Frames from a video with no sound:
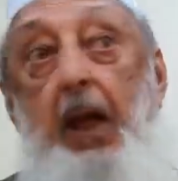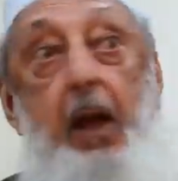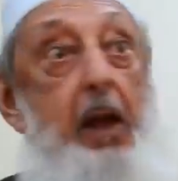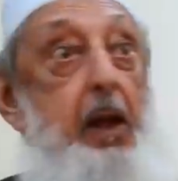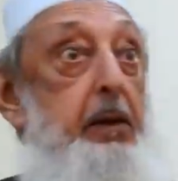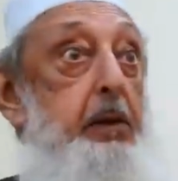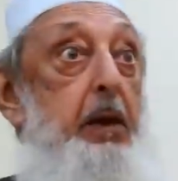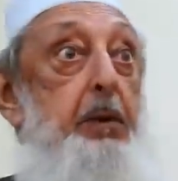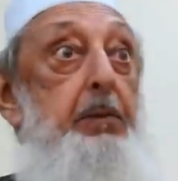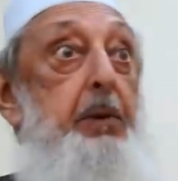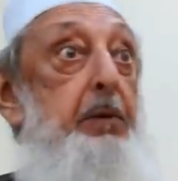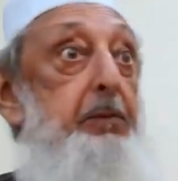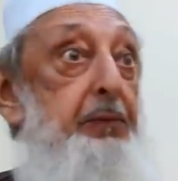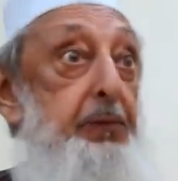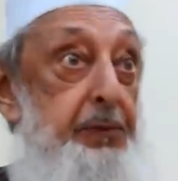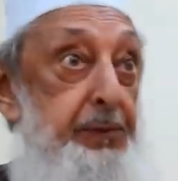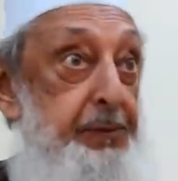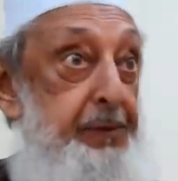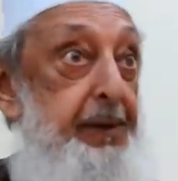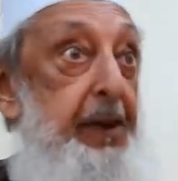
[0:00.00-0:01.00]
And they've been
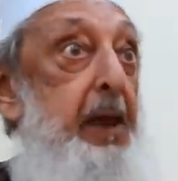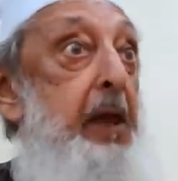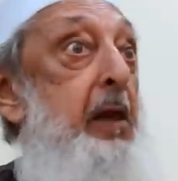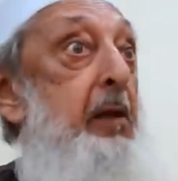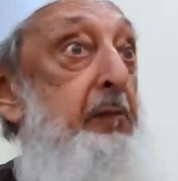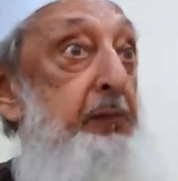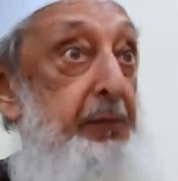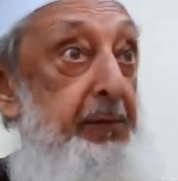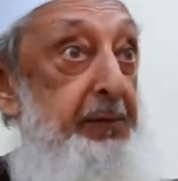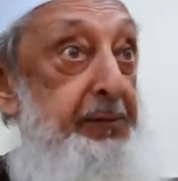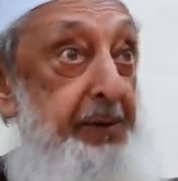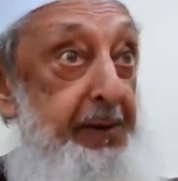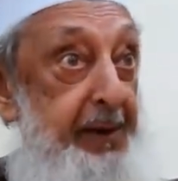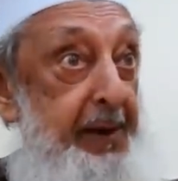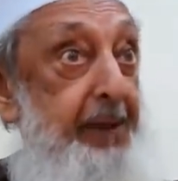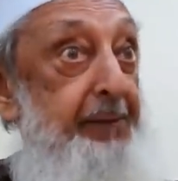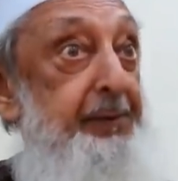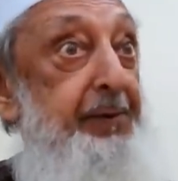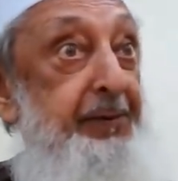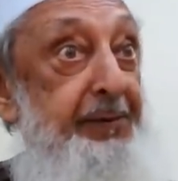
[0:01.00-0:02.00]

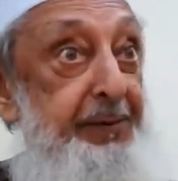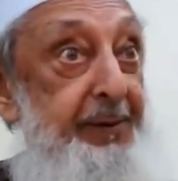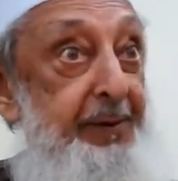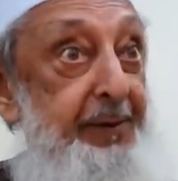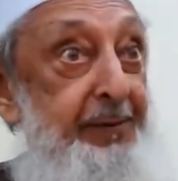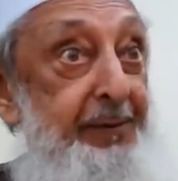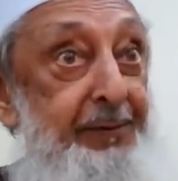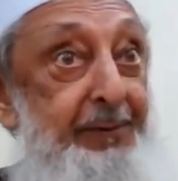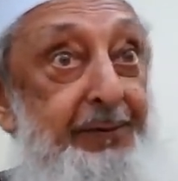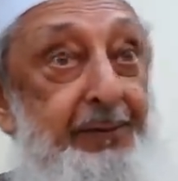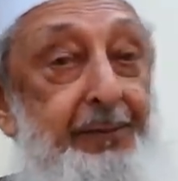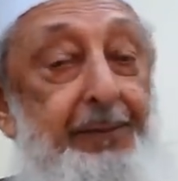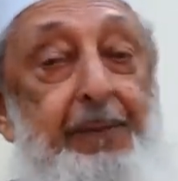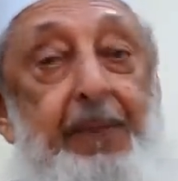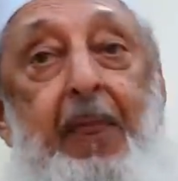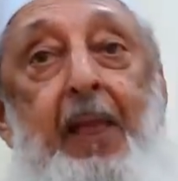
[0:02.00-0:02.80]
fishing ever since.